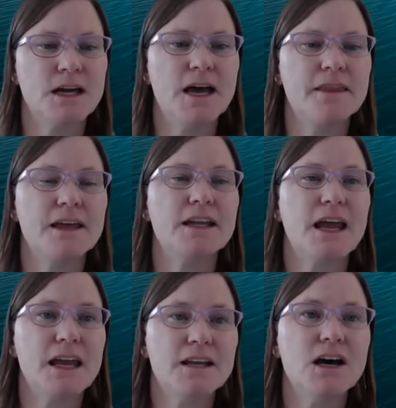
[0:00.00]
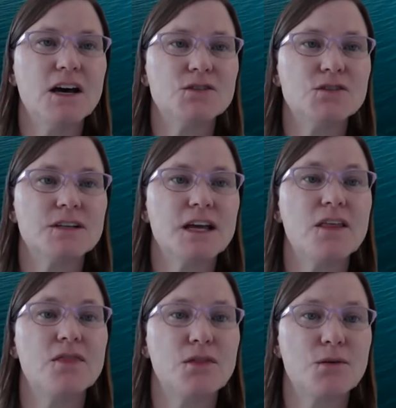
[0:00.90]
and then
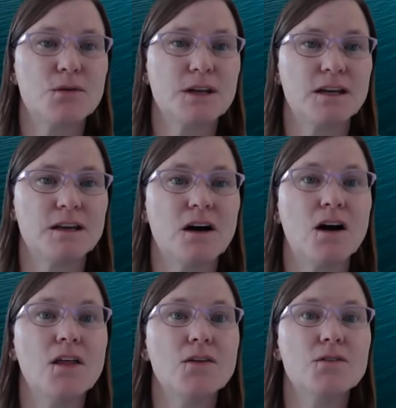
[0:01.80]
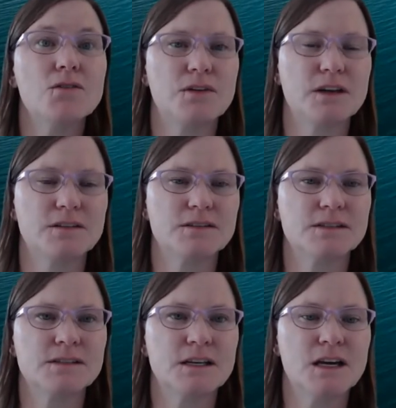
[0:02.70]
830 other
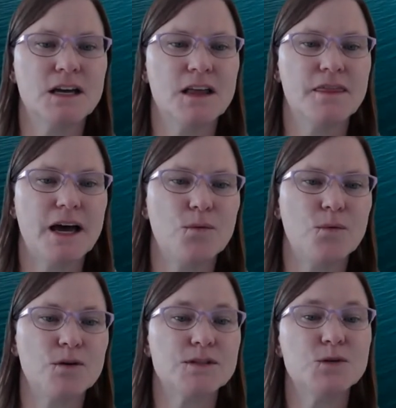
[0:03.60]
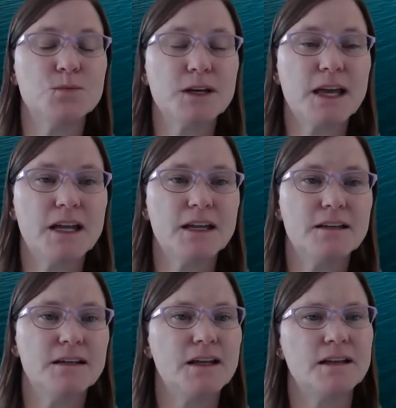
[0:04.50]
fields that were
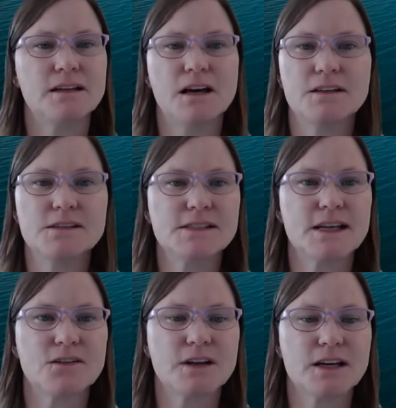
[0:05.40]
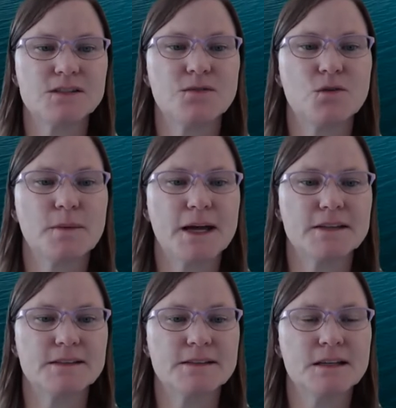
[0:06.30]
duplicated and in unstandardized
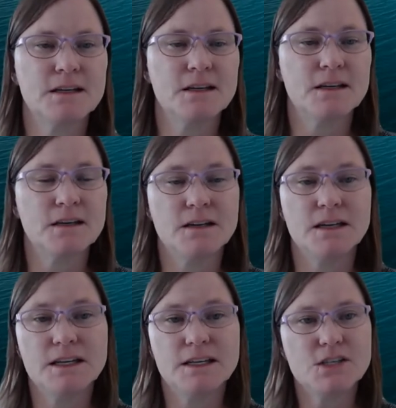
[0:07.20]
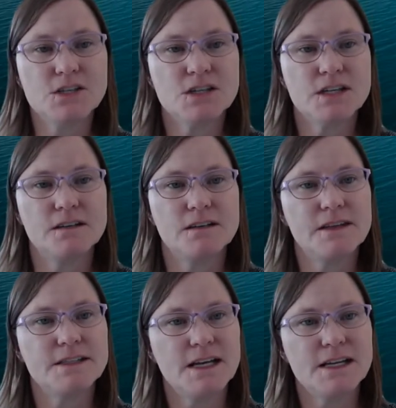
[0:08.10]
formats. In addition,
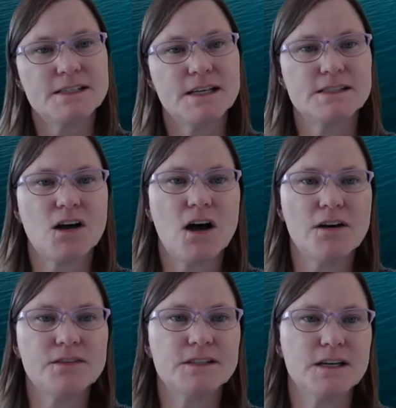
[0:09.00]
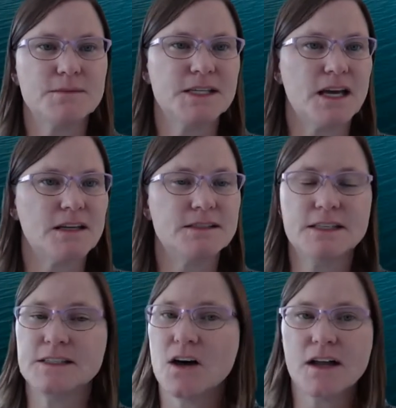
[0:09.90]
the datasets oftentimes
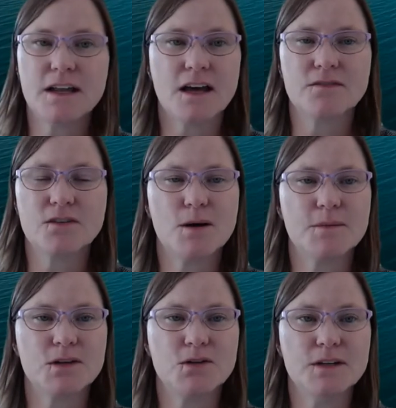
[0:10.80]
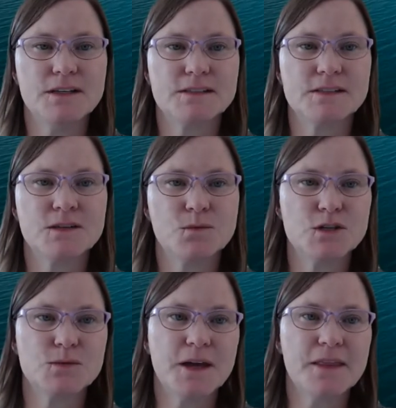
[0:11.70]
did not have common units,
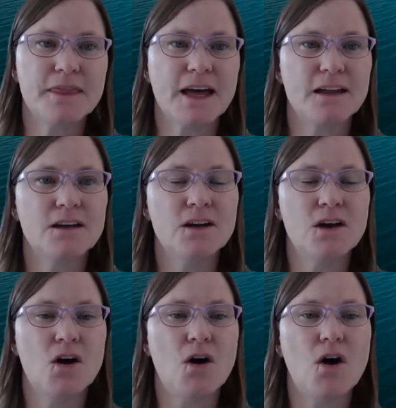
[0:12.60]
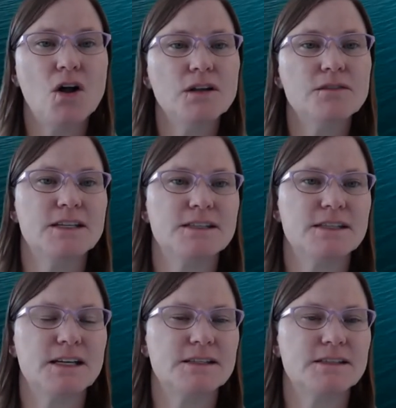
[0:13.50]
which meant that all of these
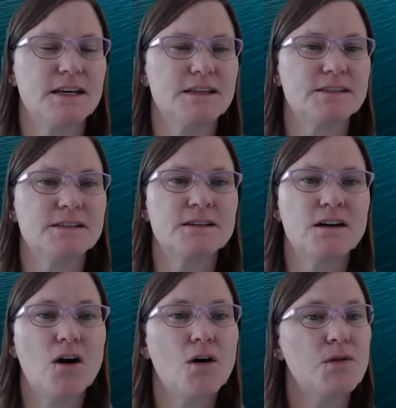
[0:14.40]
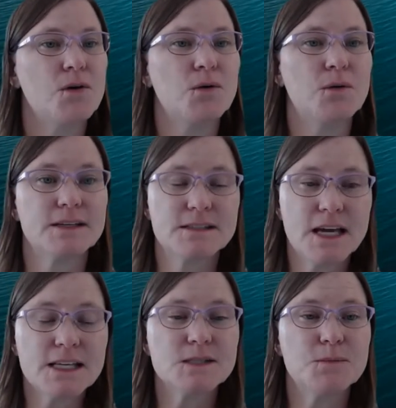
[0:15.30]
datasets, although
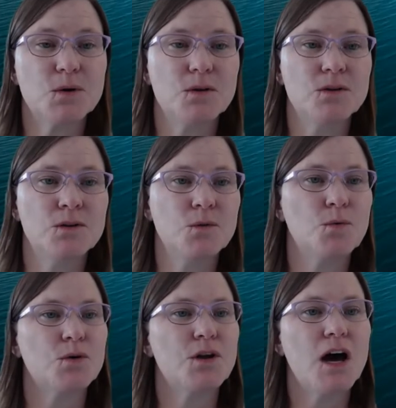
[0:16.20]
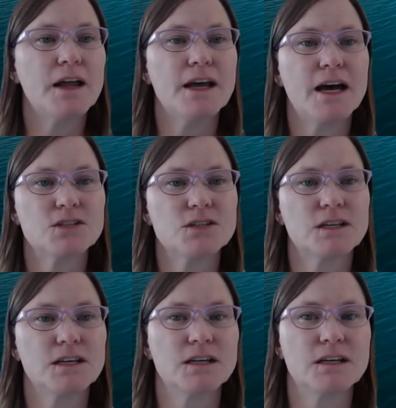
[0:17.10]
accessible, were not
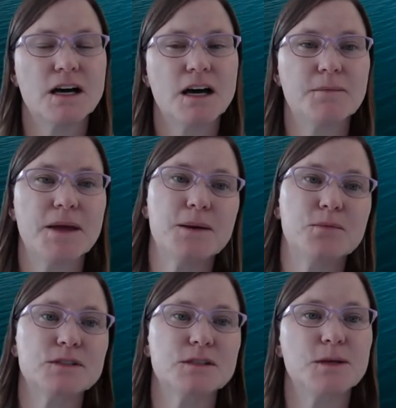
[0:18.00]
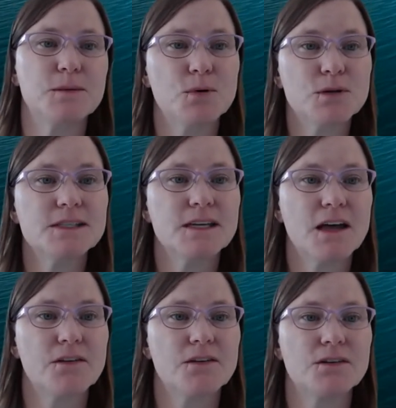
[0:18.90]
actually able to be put
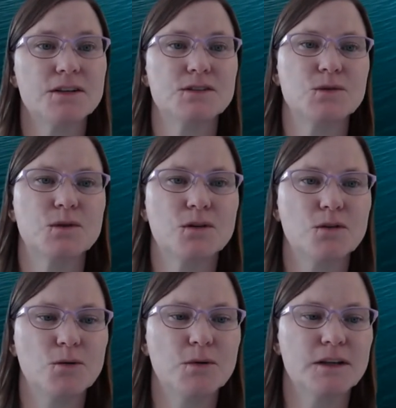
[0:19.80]
together into a global